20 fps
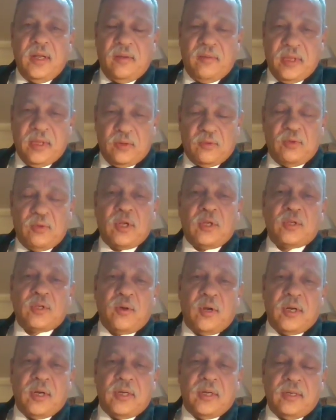whether to
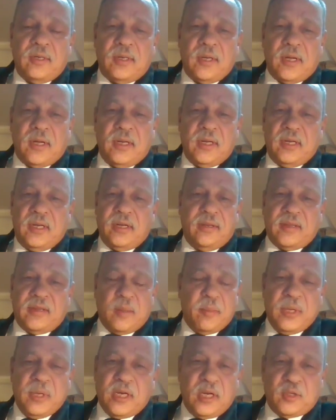destroy a target, and the
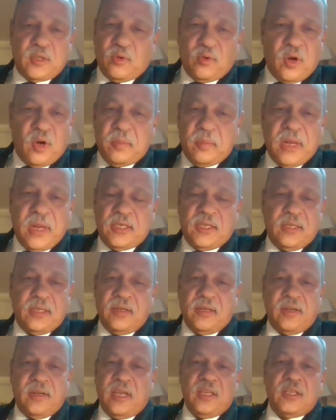communication not
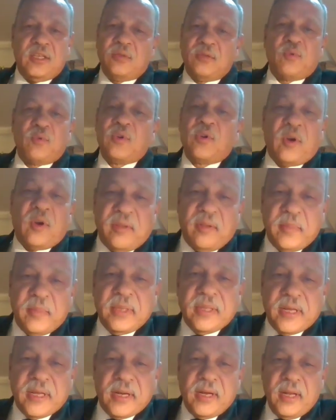matching, the ranges would not have
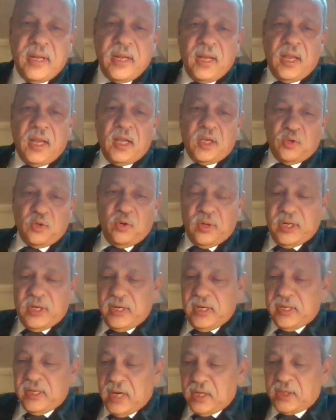been there. So
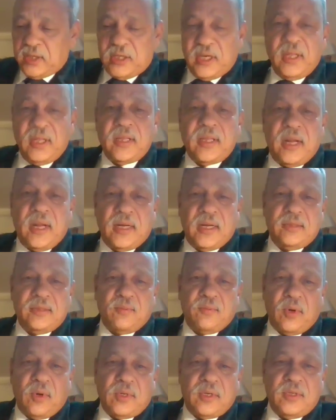in a nutshell, that
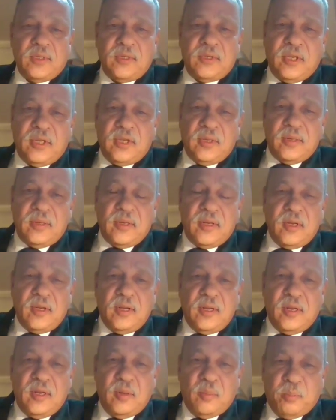is what is the
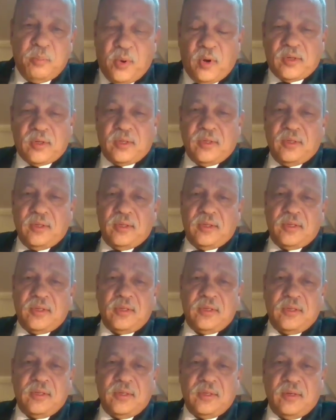
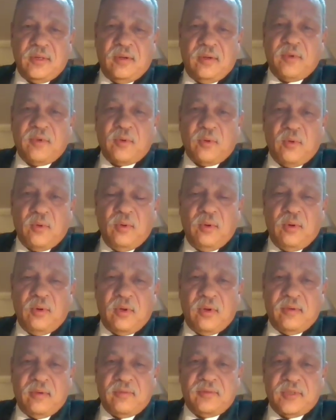importance of the
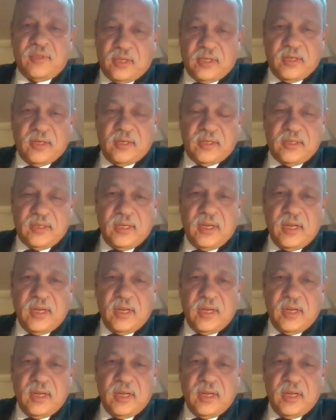role of signals.